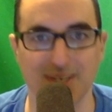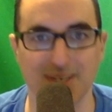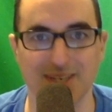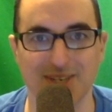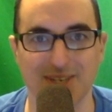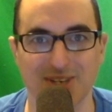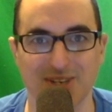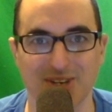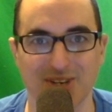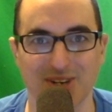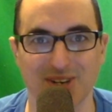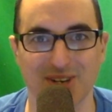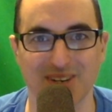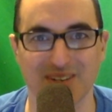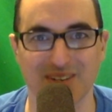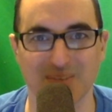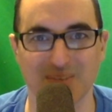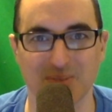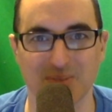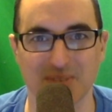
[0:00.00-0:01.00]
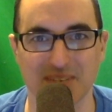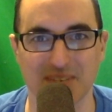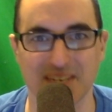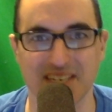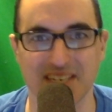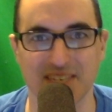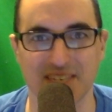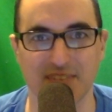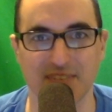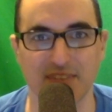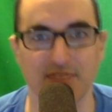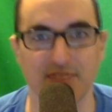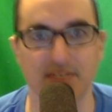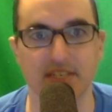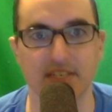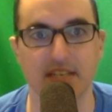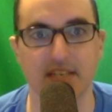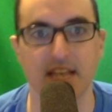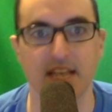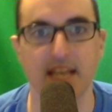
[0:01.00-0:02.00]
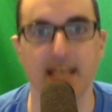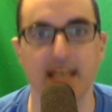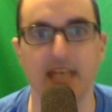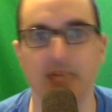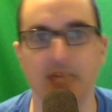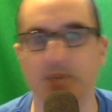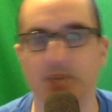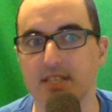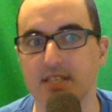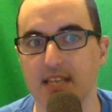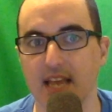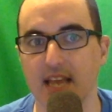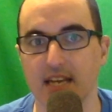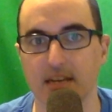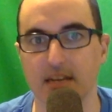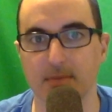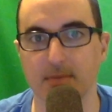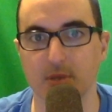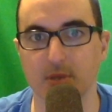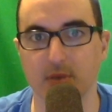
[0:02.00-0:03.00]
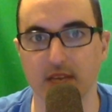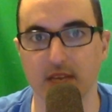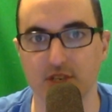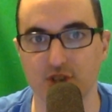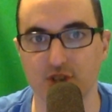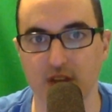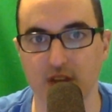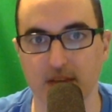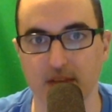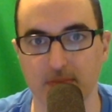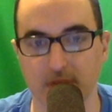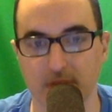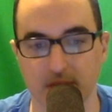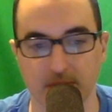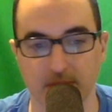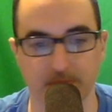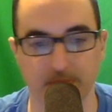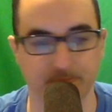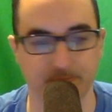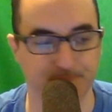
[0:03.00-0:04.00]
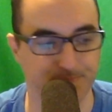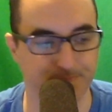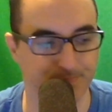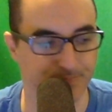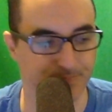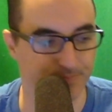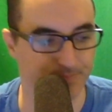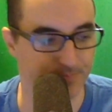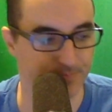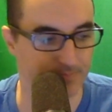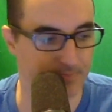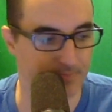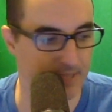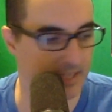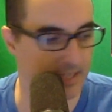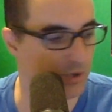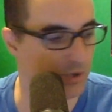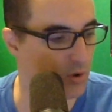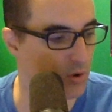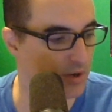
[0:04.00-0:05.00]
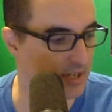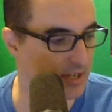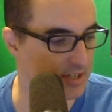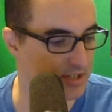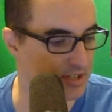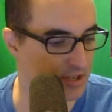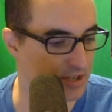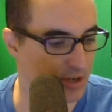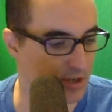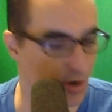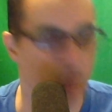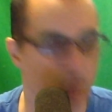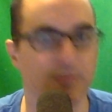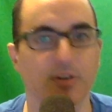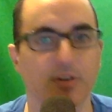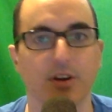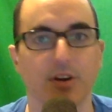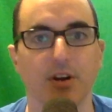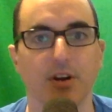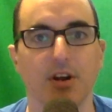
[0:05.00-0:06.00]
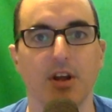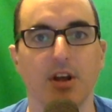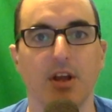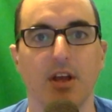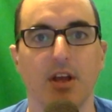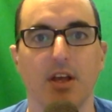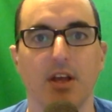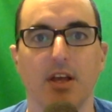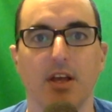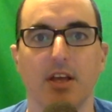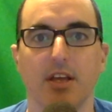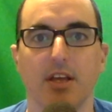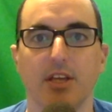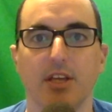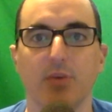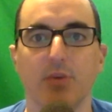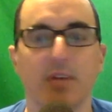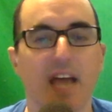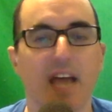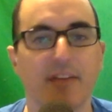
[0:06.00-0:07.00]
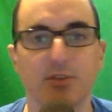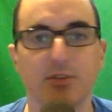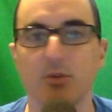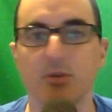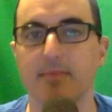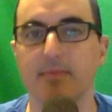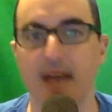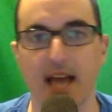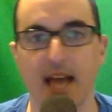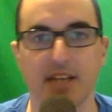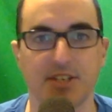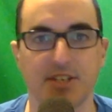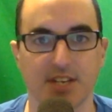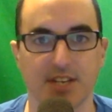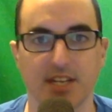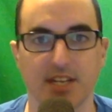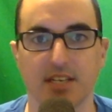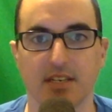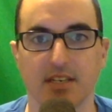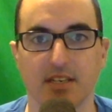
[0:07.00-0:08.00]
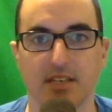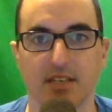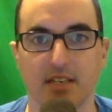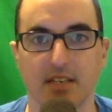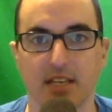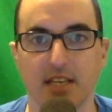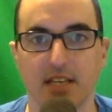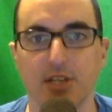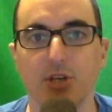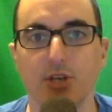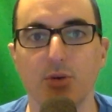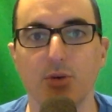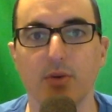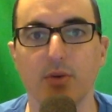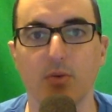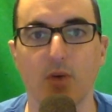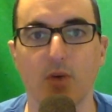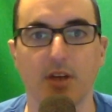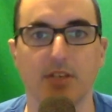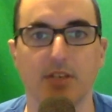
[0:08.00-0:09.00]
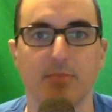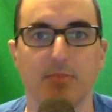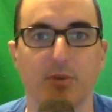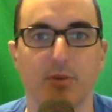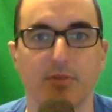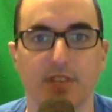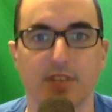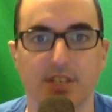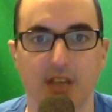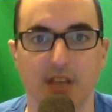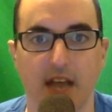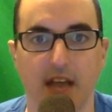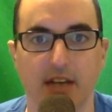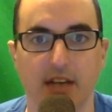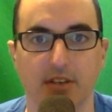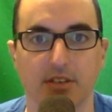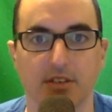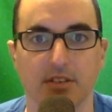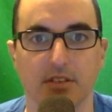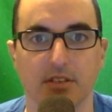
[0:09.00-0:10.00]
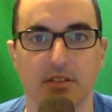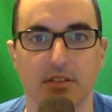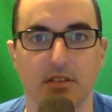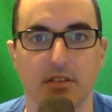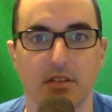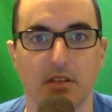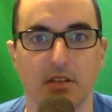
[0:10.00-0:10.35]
teacher and was in his 50s, he was the NWA champion. Billy Corgan took over. You would have to imagine he knew he wanted to move the title